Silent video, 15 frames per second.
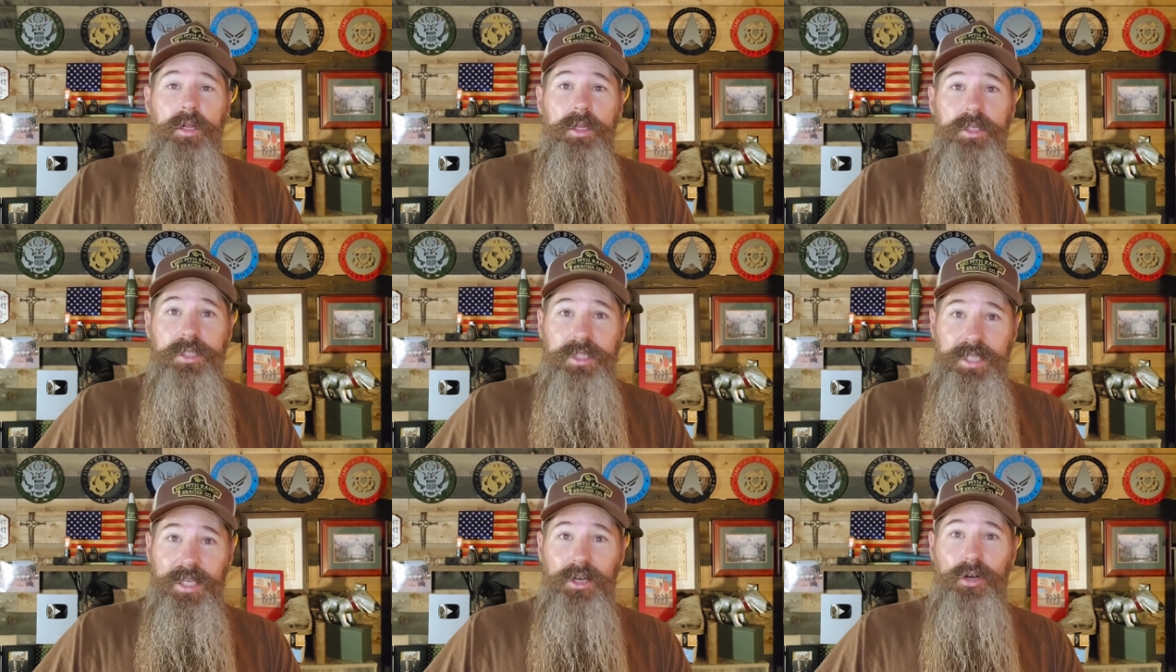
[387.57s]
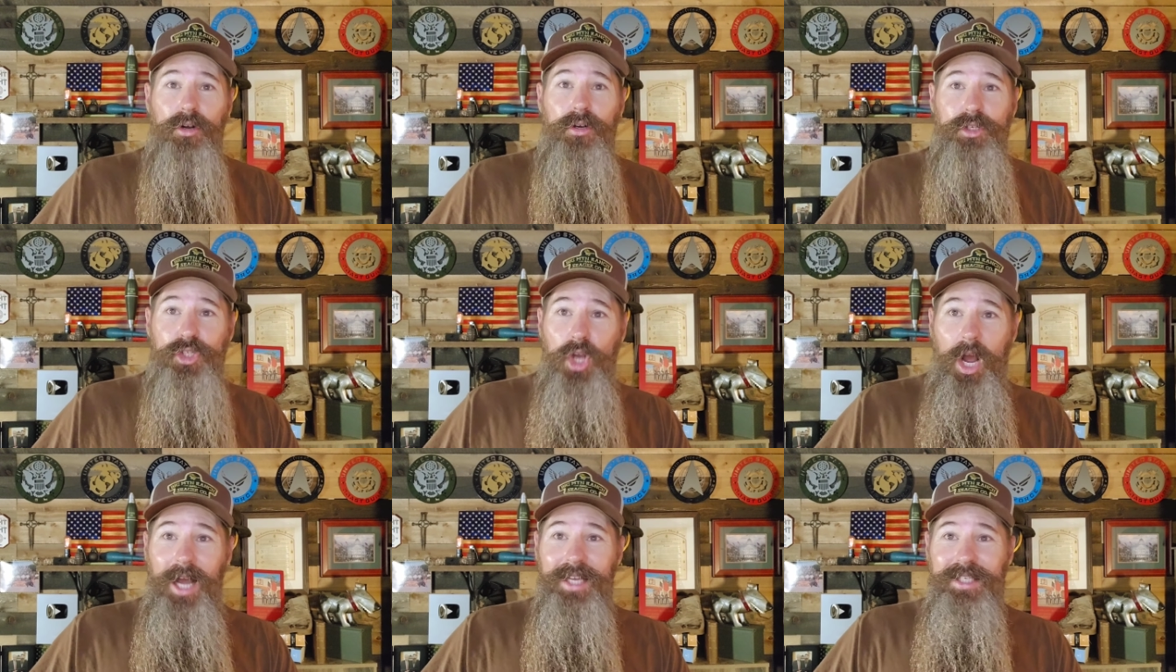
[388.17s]
Senator
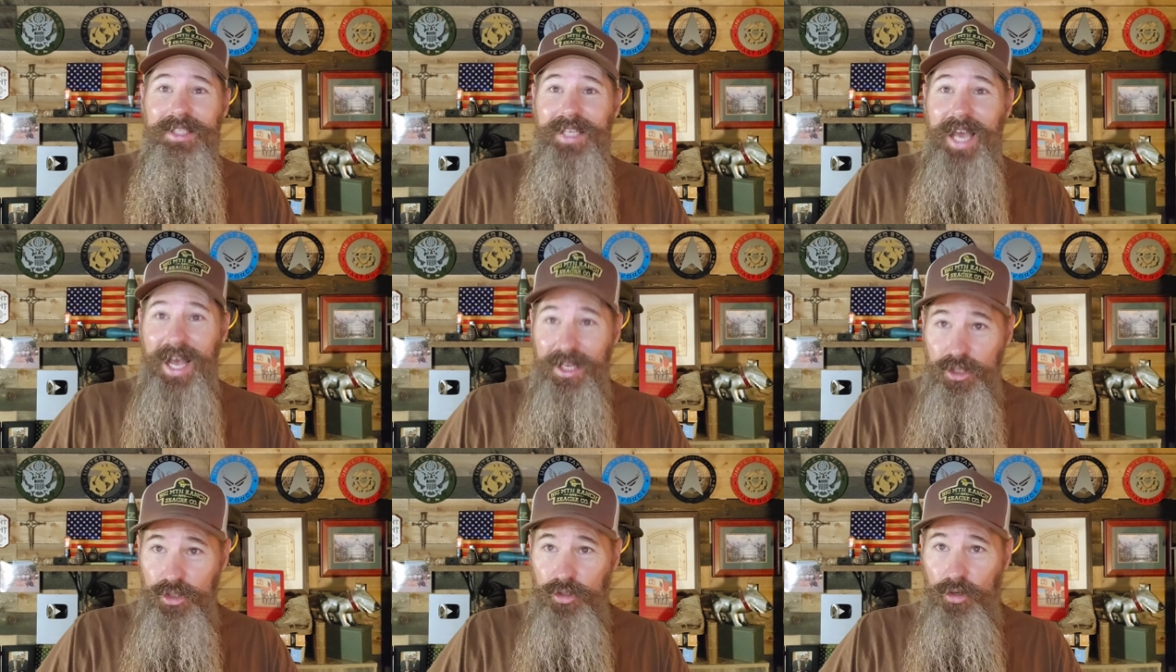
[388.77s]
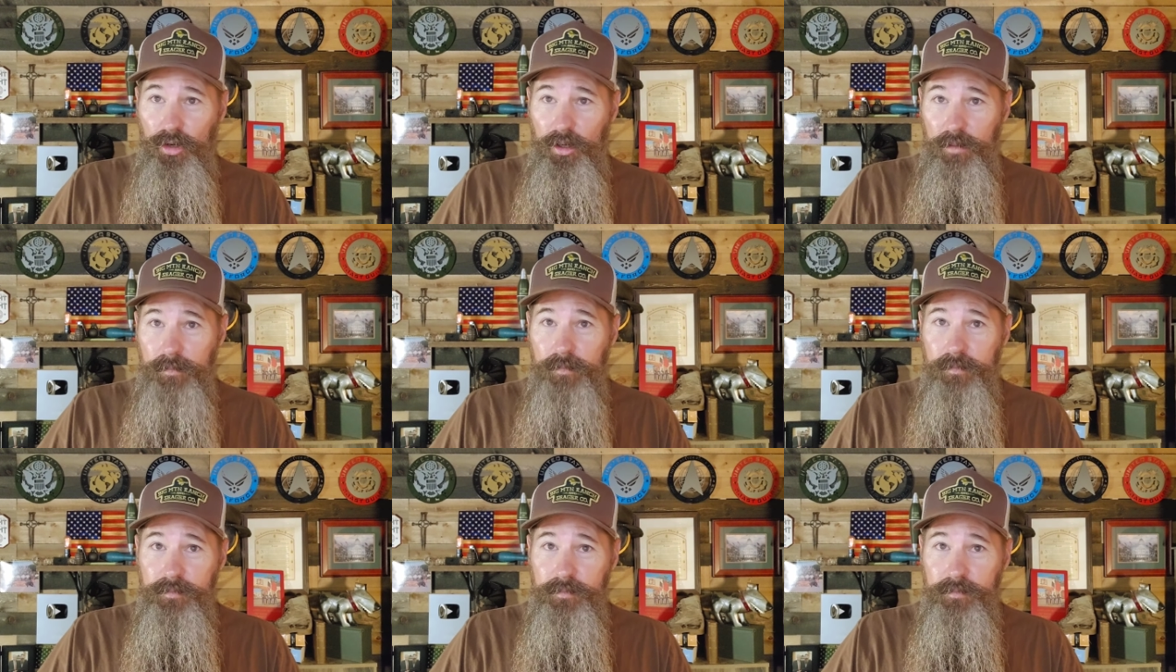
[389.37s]
Jon Tester